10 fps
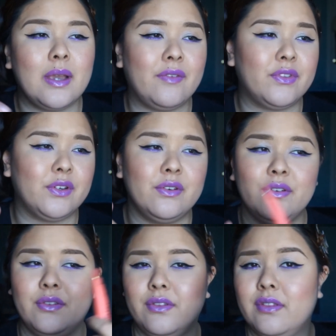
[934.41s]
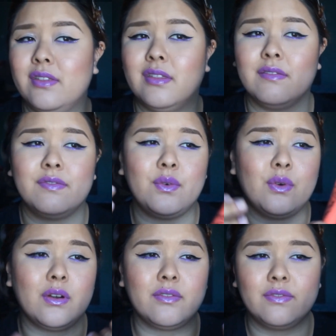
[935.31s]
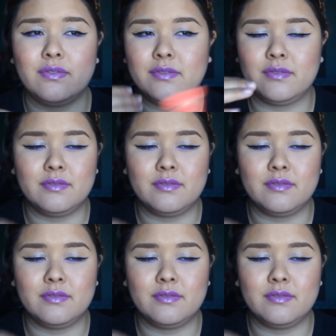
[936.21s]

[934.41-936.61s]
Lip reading: After the 4th,